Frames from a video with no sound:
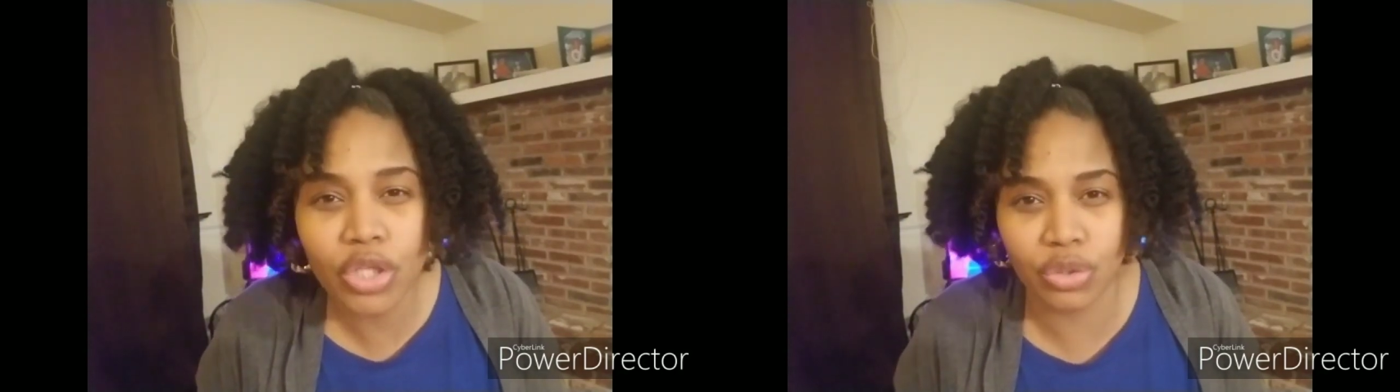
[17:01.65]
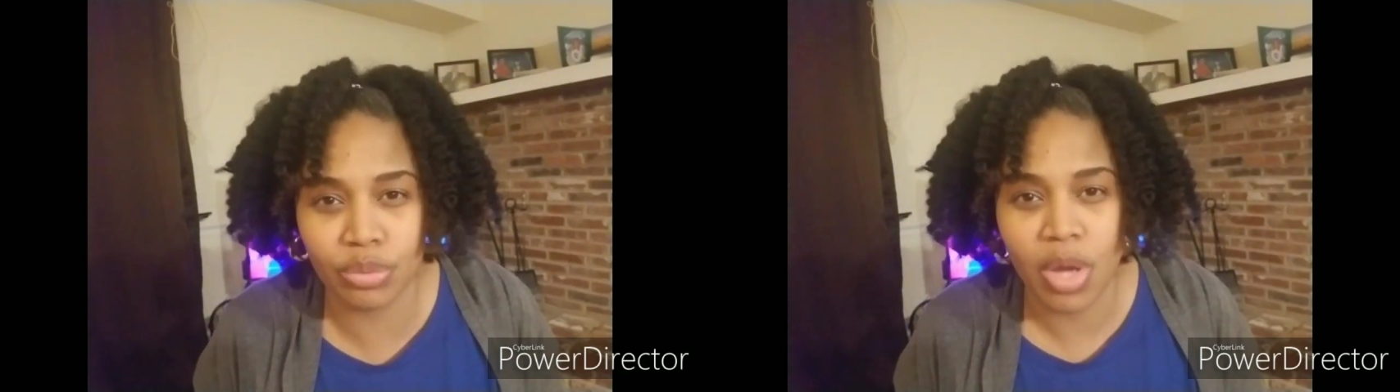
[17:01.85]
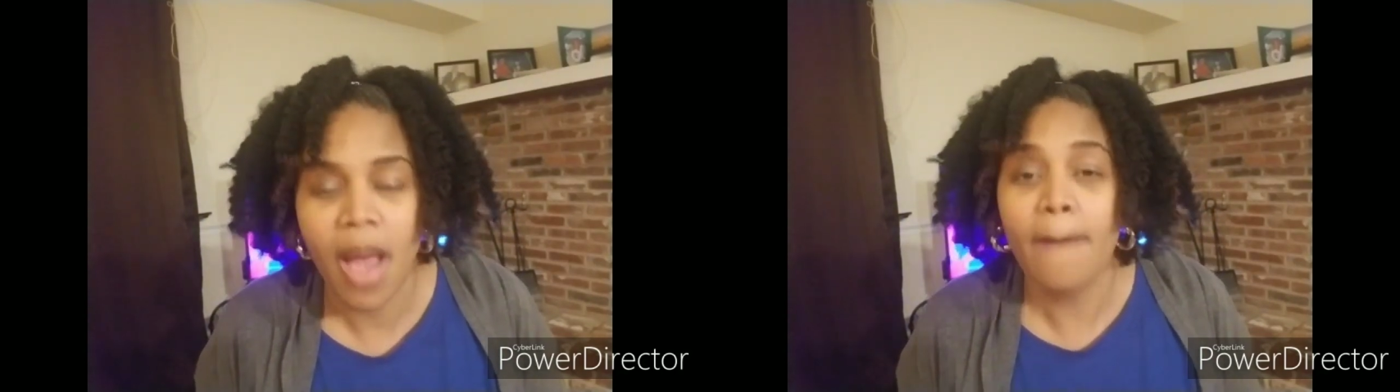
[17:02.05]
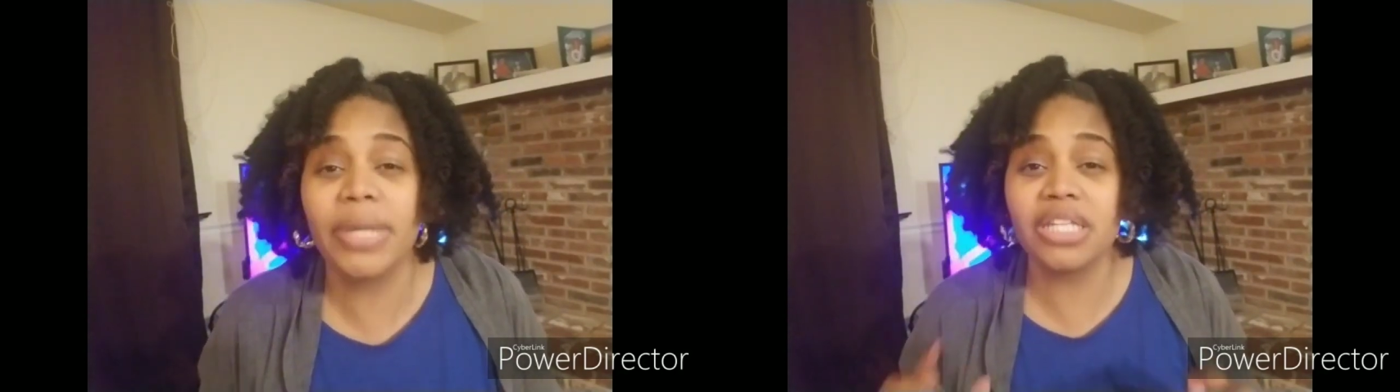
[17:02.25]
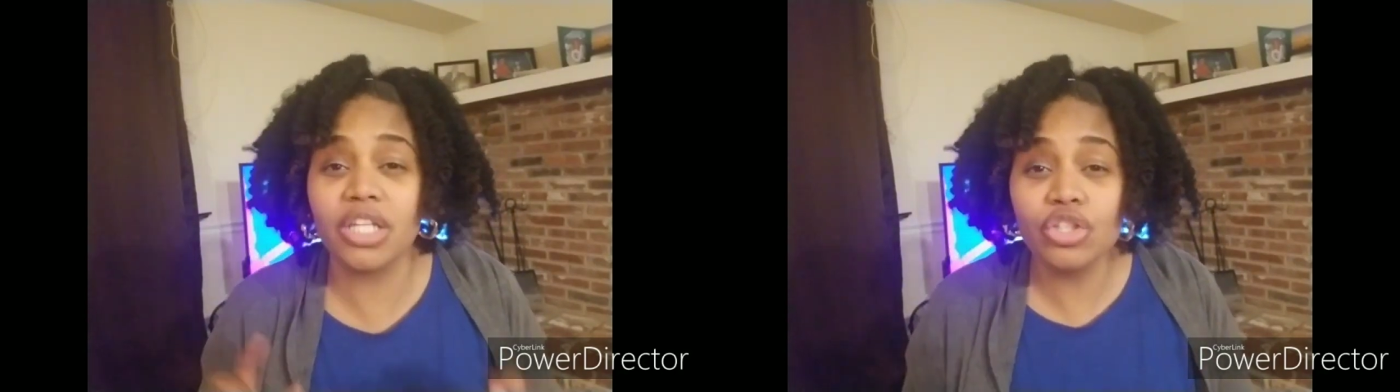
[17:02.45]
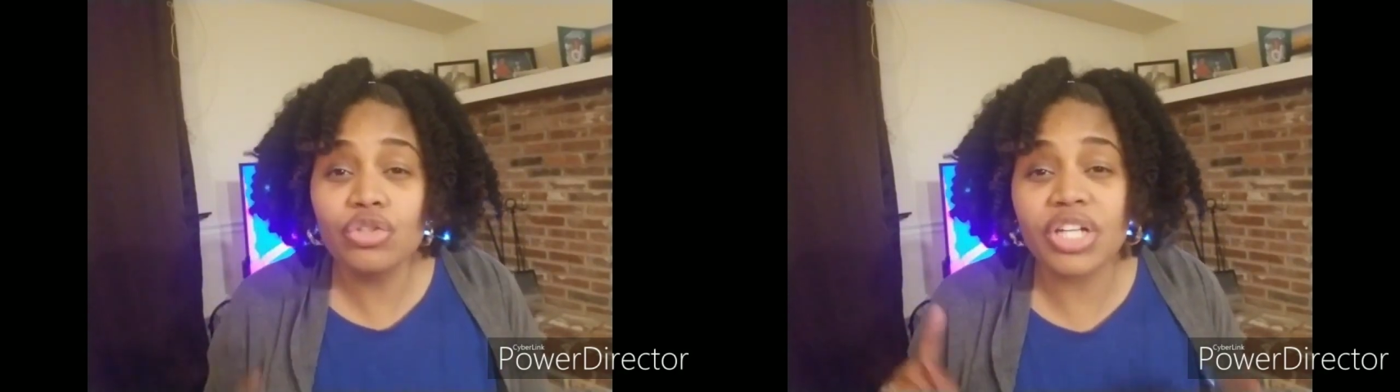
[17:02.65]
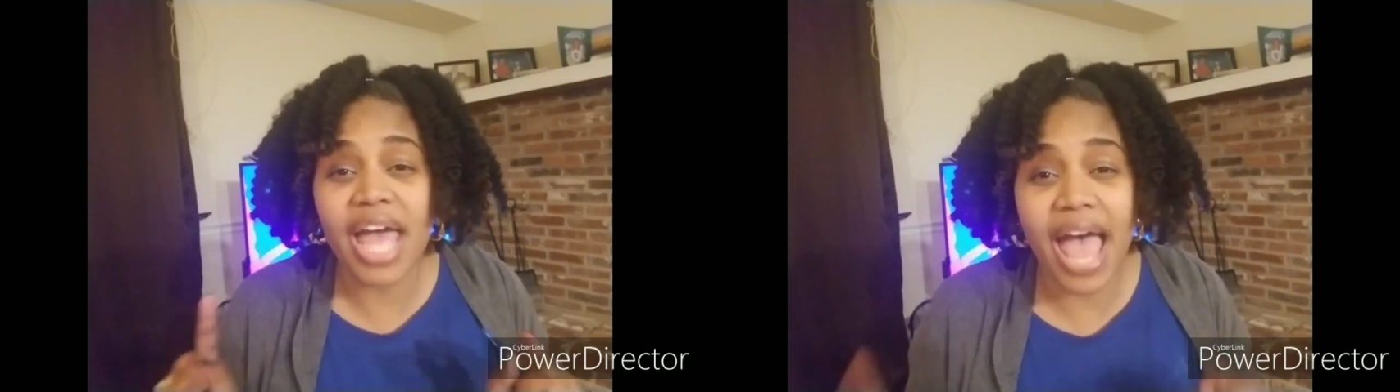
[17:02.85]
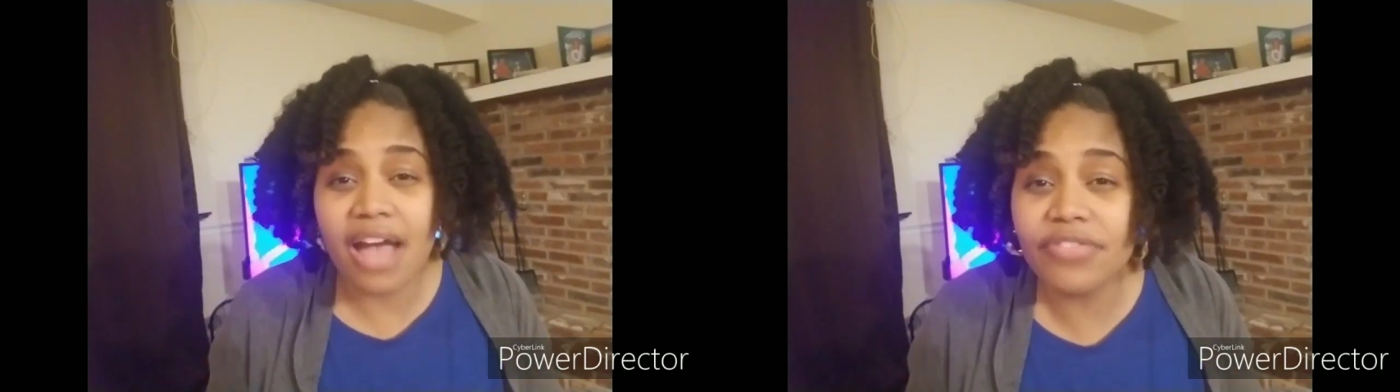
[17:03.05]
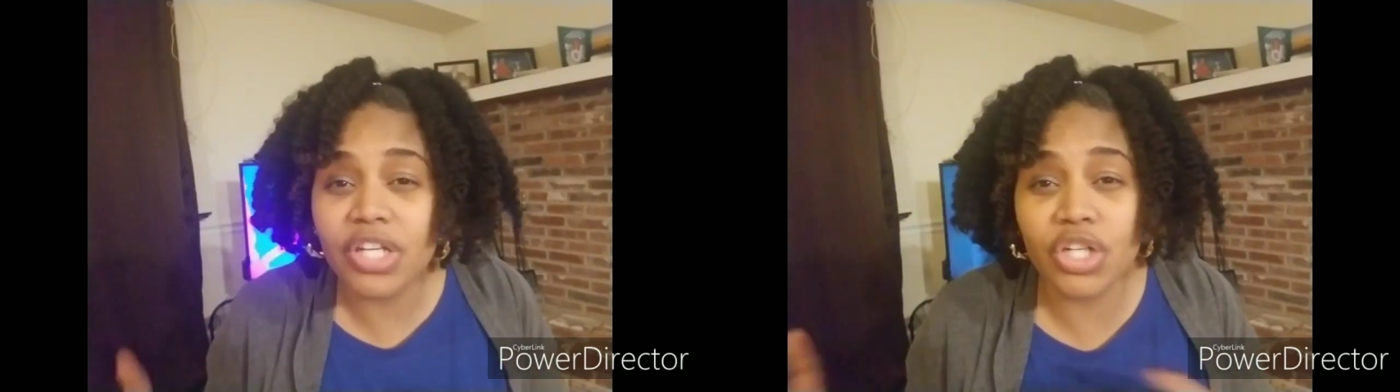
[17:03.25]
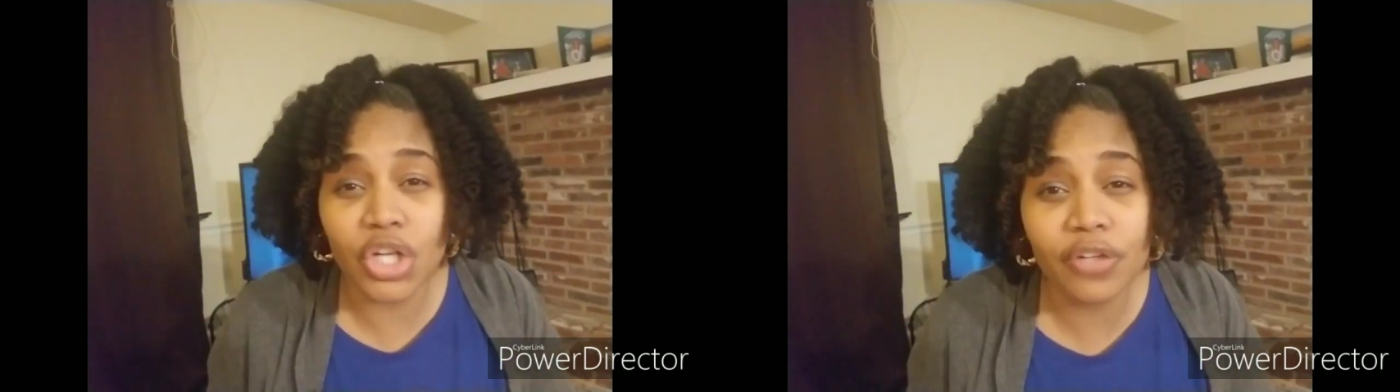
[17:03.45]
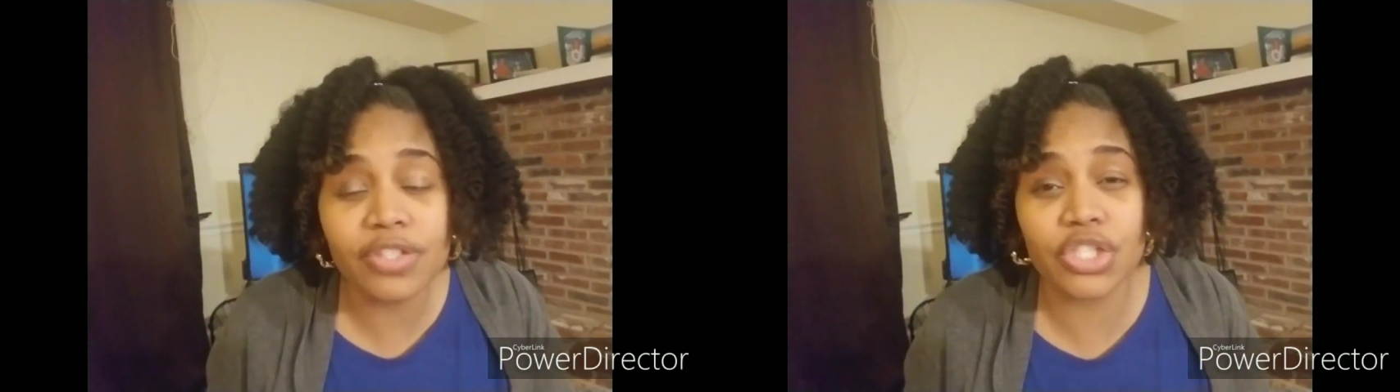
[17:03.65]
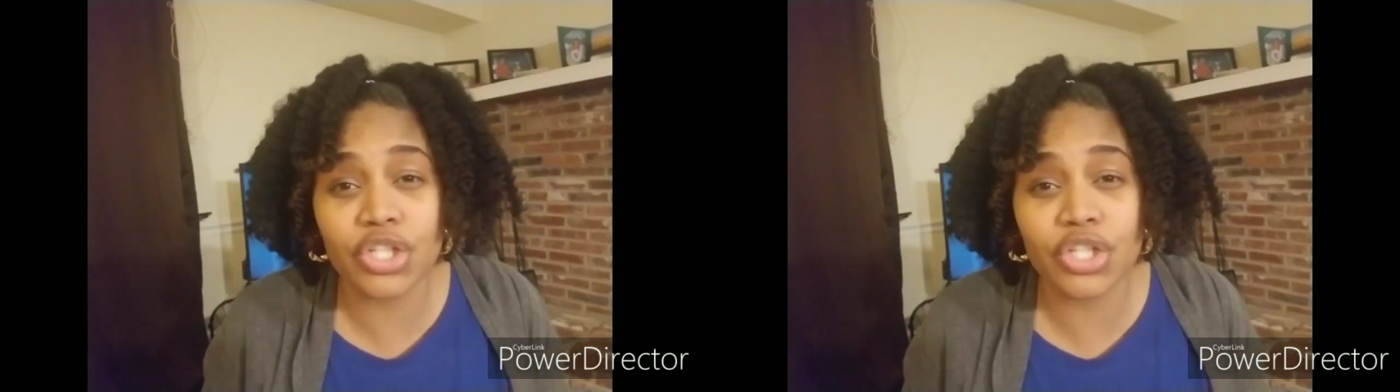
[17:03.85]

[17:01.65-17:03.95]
you. But then you're going to have the nerve to